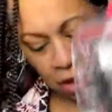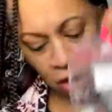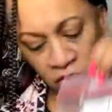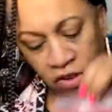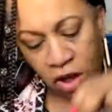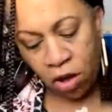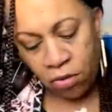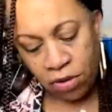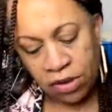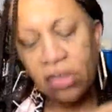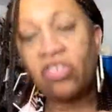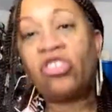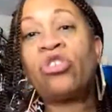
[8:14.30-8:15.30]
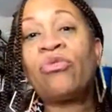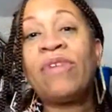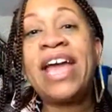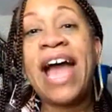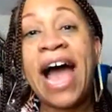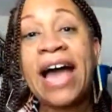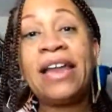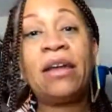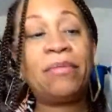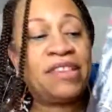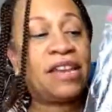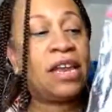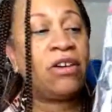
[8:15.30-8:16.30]
So there's 3
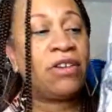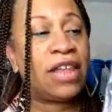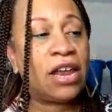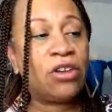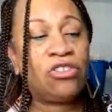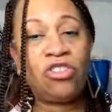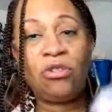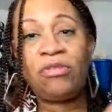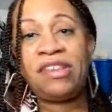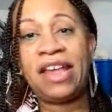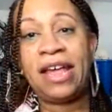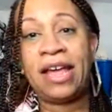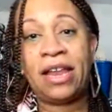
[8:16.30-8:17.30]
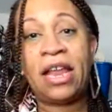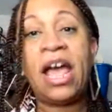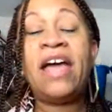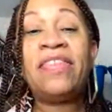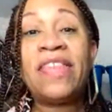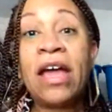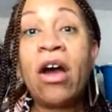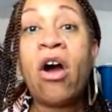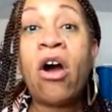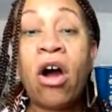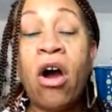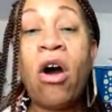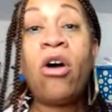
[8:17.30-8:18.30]
items in here that are 210. They
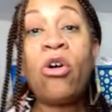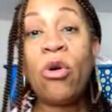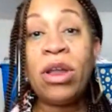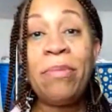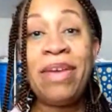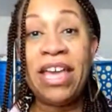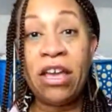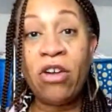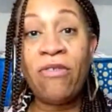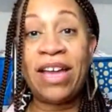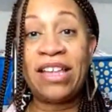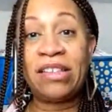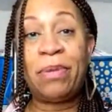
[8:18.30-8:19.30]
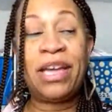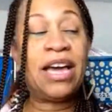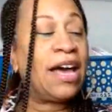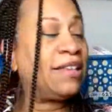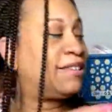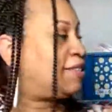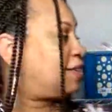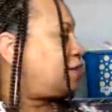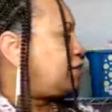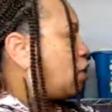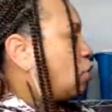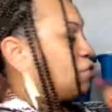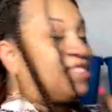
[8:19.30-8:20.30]
are all going to be earrings because this
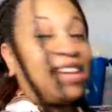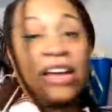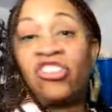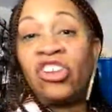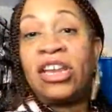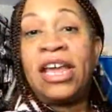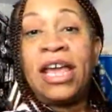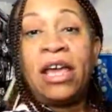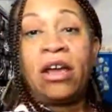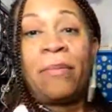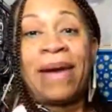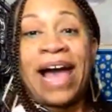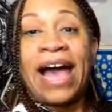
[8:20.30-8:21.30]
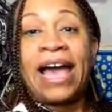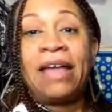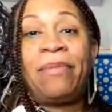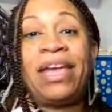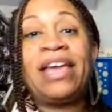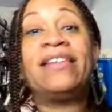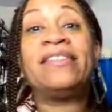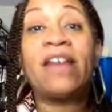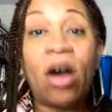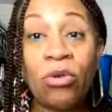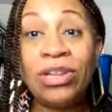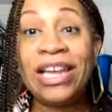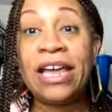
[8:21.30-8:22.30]
whole section here behind me is
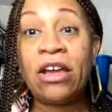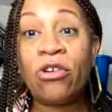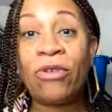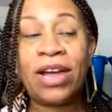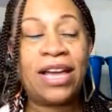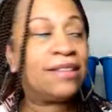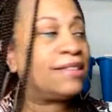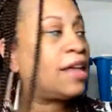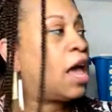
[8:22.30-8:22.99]
only earrings.